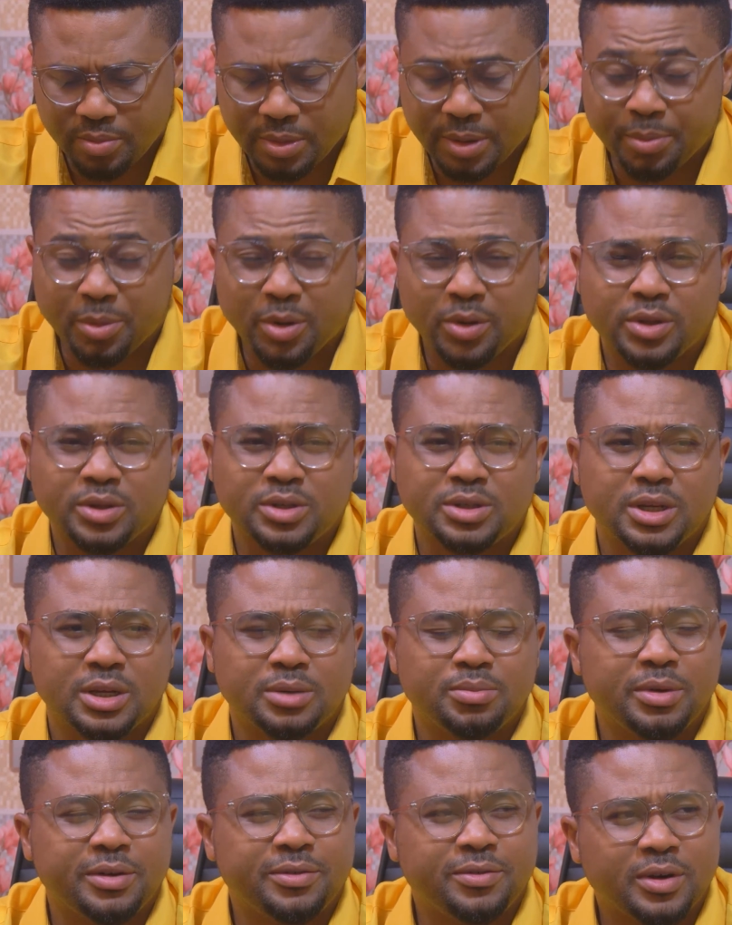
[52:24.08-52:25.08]
My mother
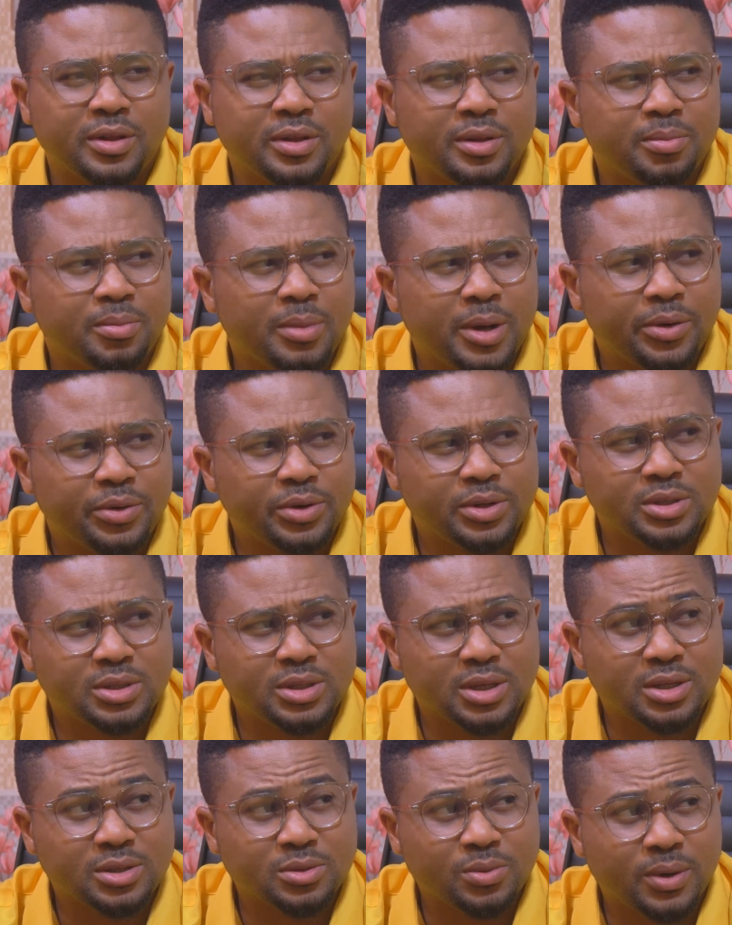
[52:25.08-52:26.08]
said my father married
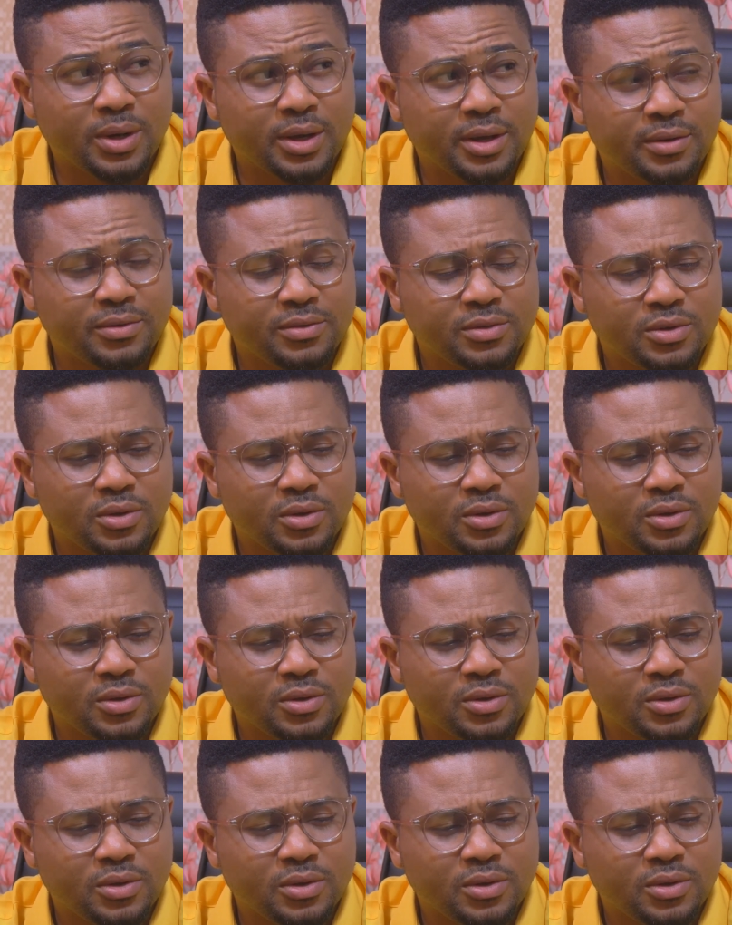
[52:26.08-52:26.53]
6 wives.